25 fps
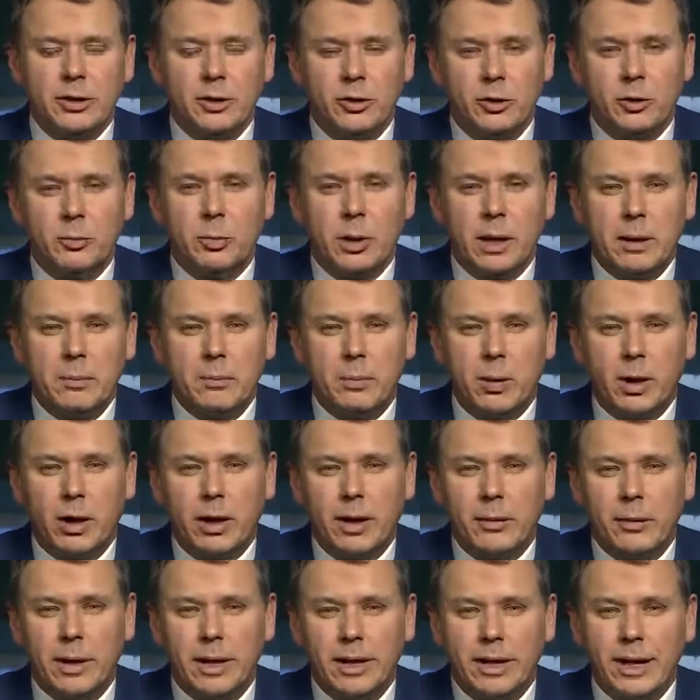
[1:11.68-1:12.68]
European
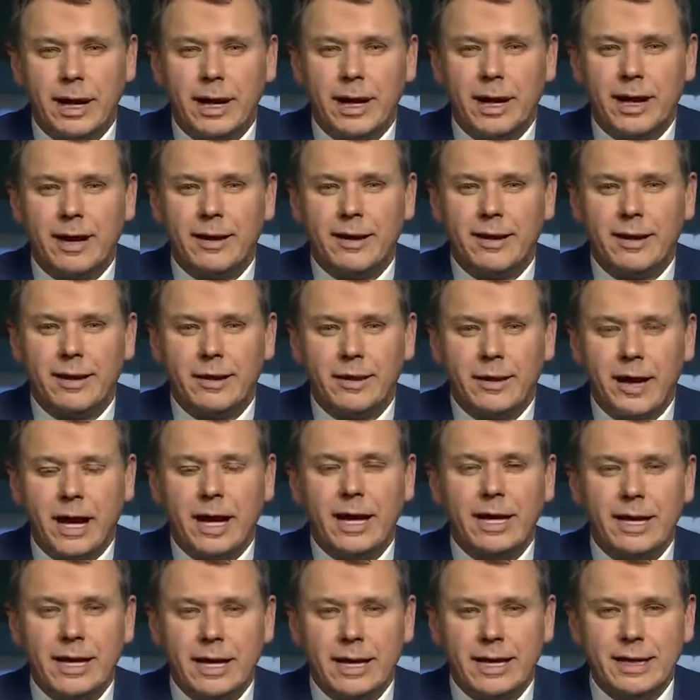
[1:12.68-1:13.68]
Parliament, and
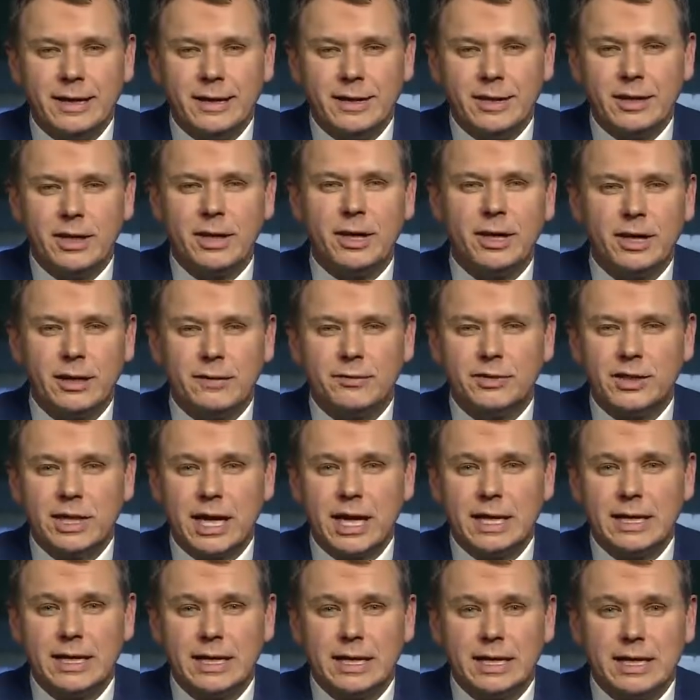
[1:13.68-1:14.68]
they in turn have
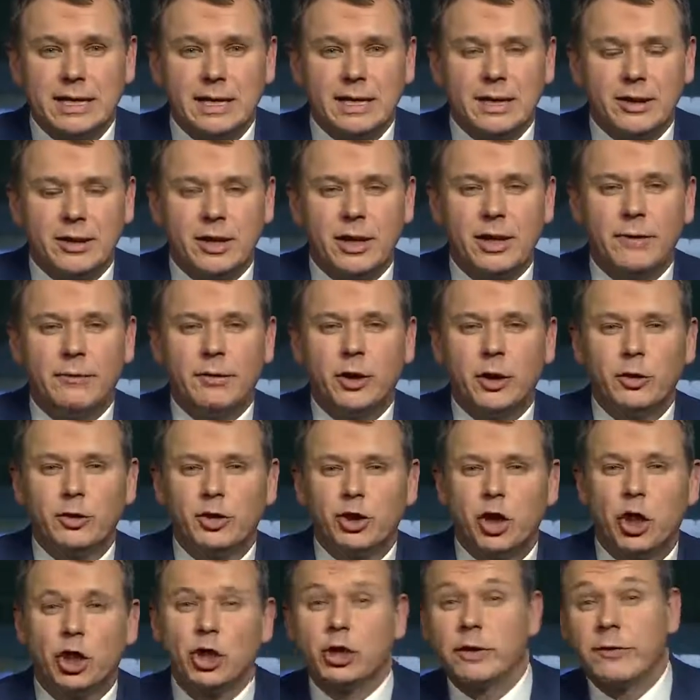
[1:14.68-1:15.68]
said that if
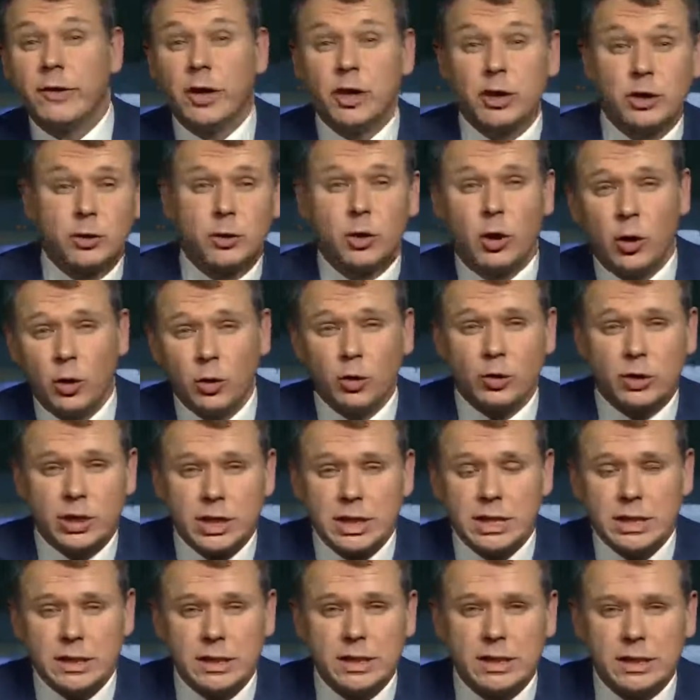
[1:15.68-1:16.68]
those controversial
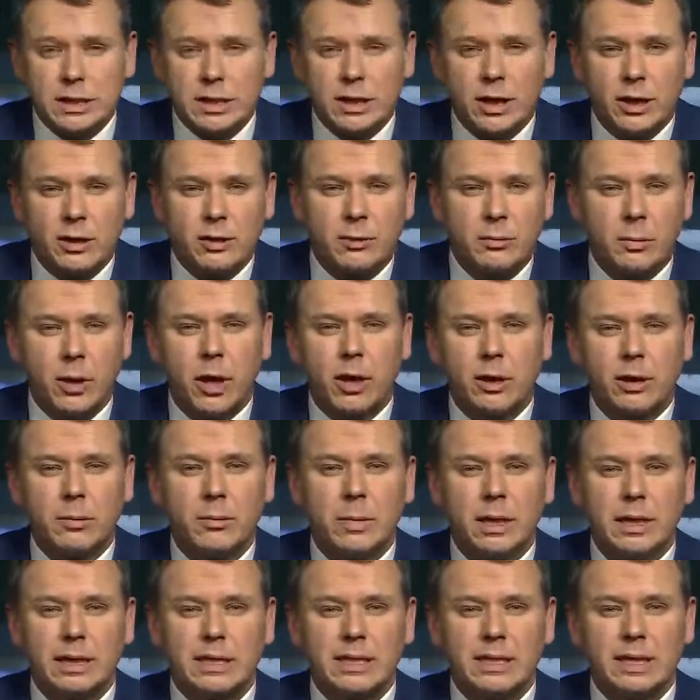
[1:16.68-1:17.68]
clauses in the internal
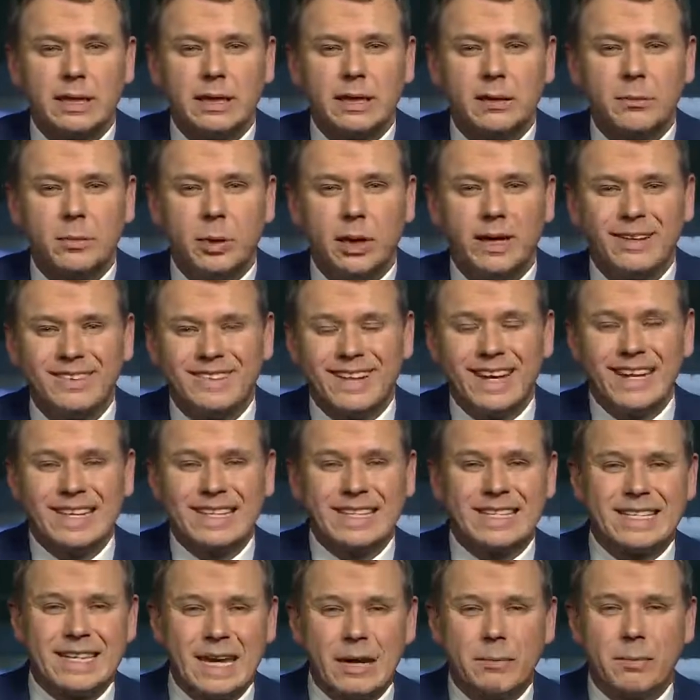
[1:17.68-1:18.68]
market bill are still in place,
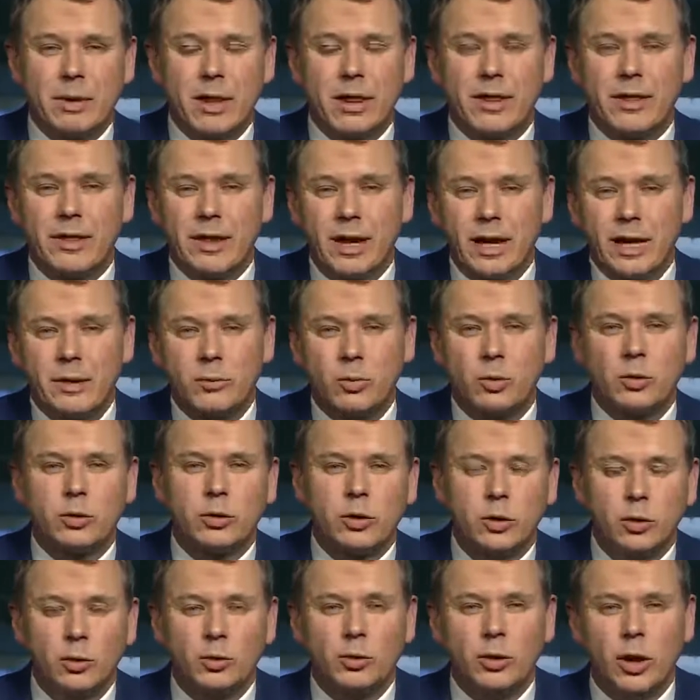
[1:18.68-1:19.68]
then zip, they will
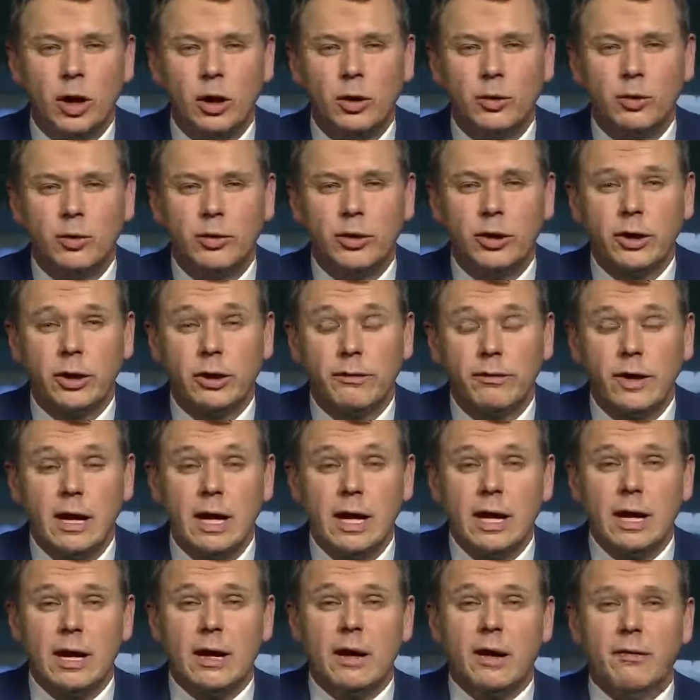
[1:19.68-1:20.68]
call the whole thing off.
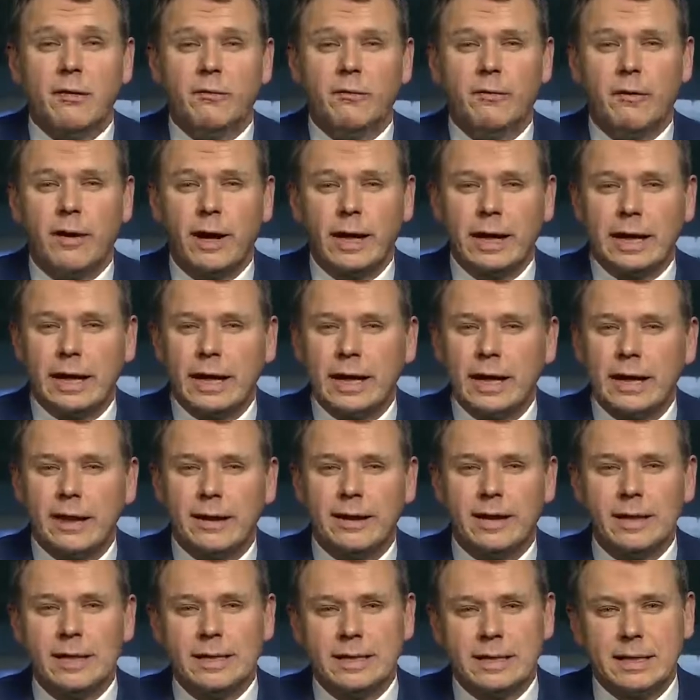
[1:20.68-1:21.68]
Frankly,
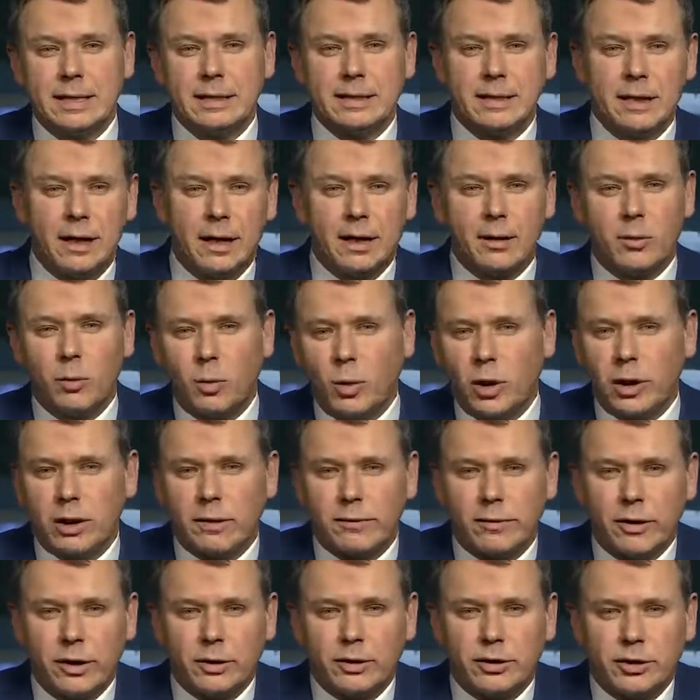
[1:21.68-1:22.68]
this is like one
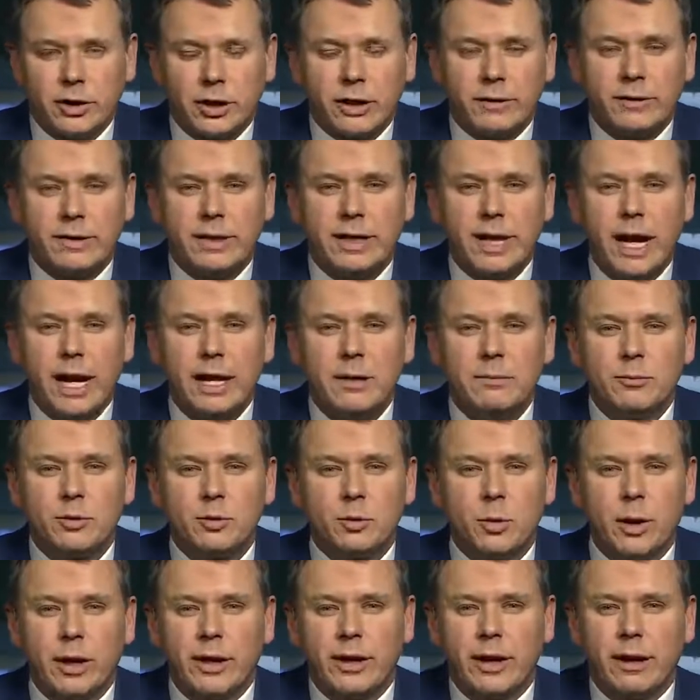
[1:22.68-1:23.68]
of those sort of
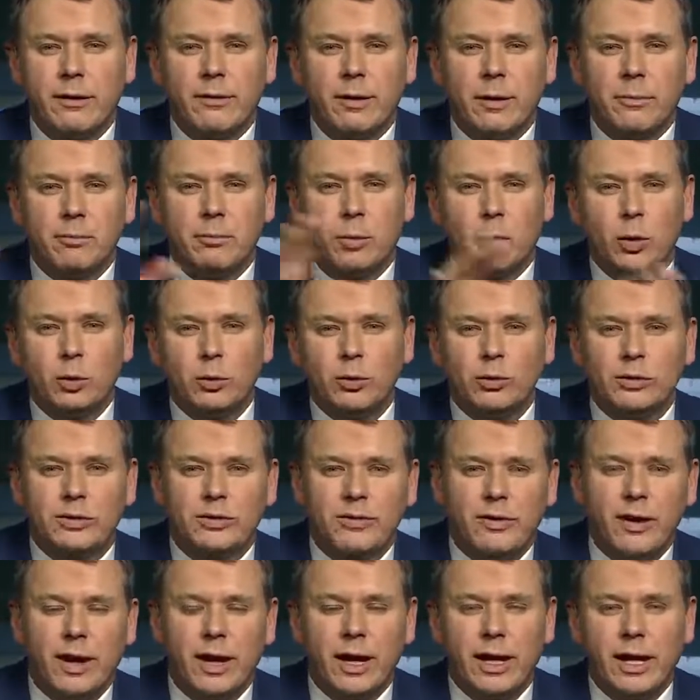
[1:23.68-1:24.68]
games where there are
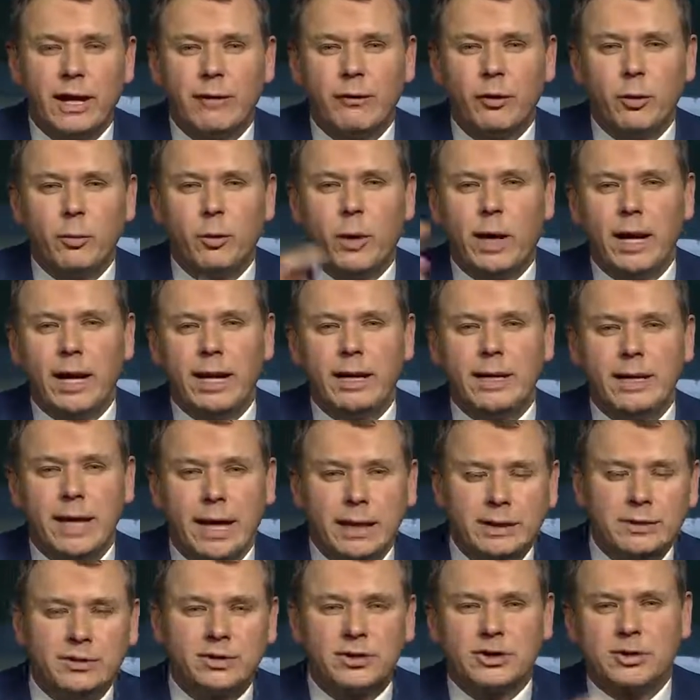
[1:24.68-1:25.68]
balls flying everywhere,
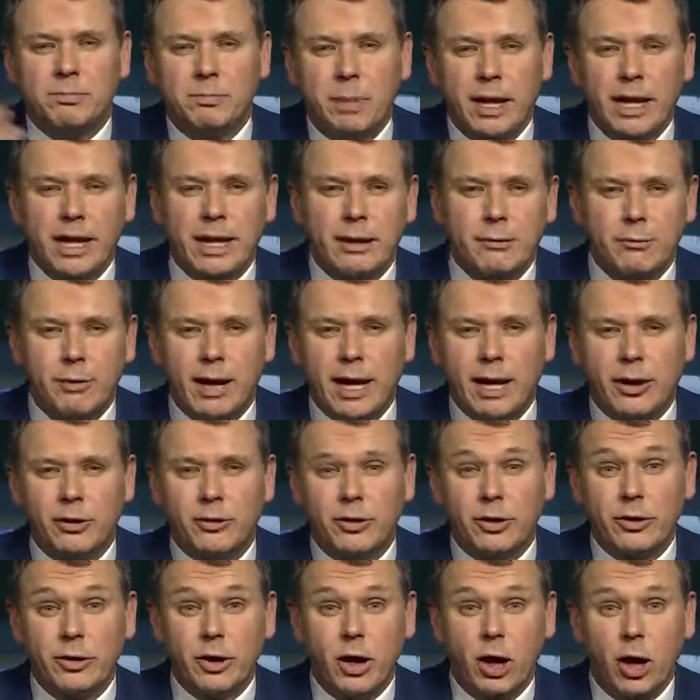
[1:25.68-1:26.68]
gates spinning
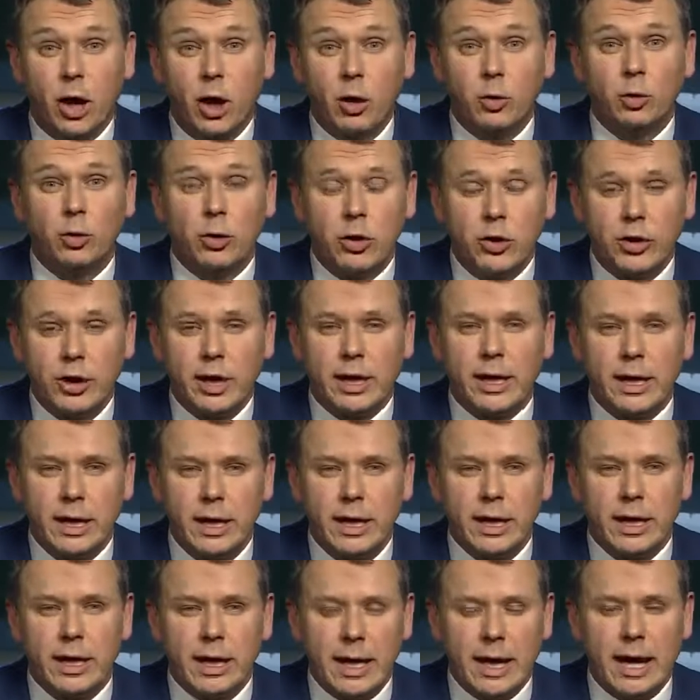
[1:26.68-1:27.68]
round, and the whole
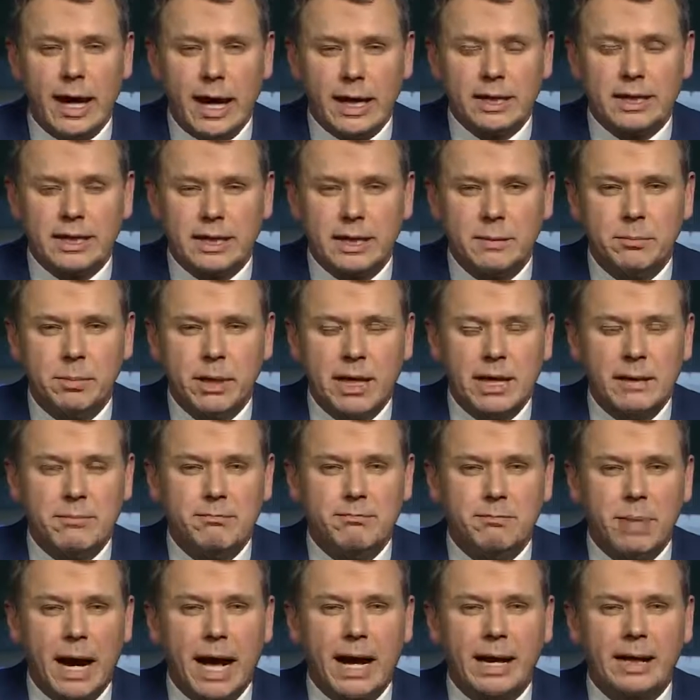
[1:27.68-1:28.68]
thing has to be
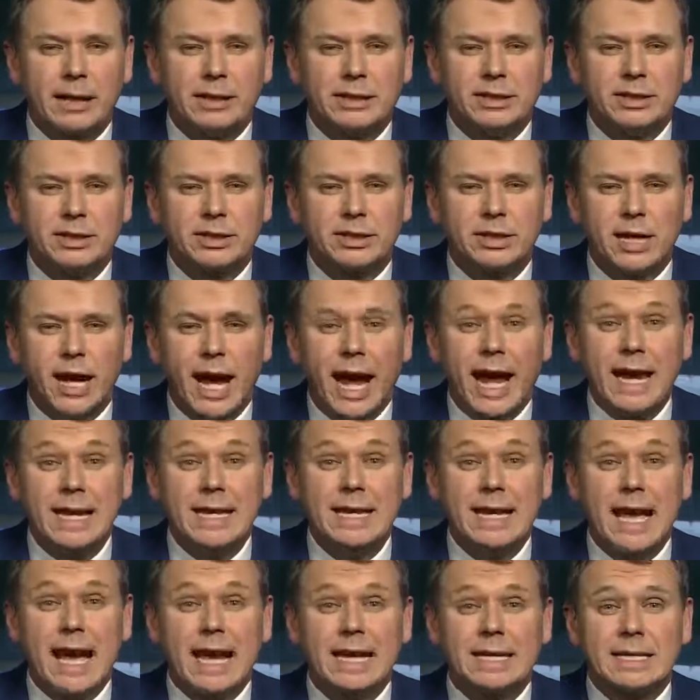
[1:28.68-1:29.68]
balanced.
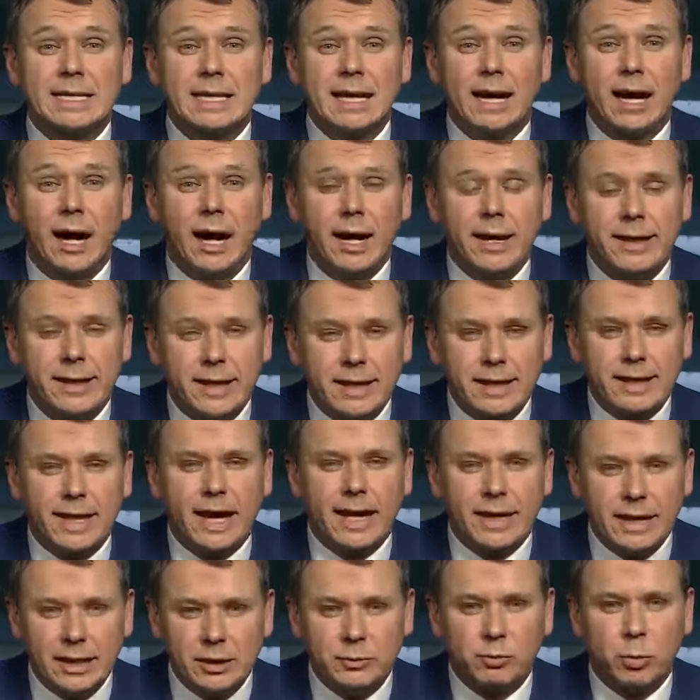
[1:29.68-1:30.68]
And yet, I think
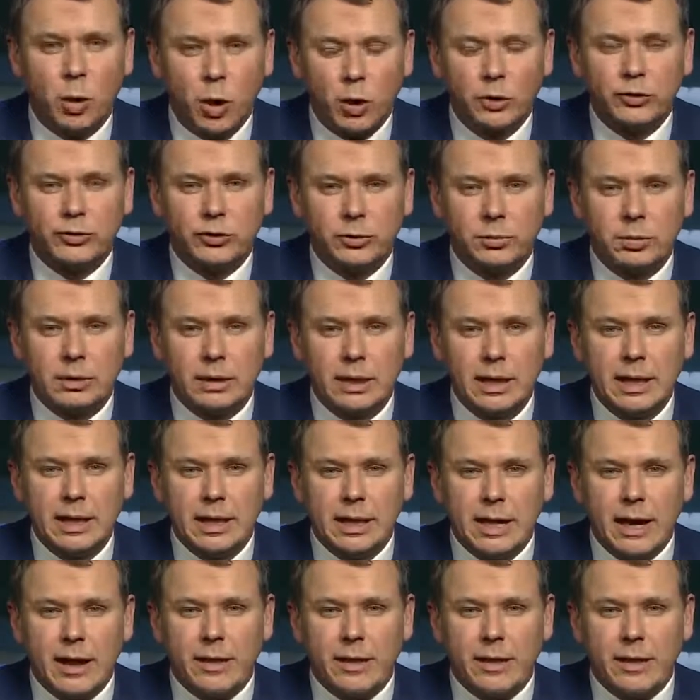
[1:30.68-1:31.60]
that is possible.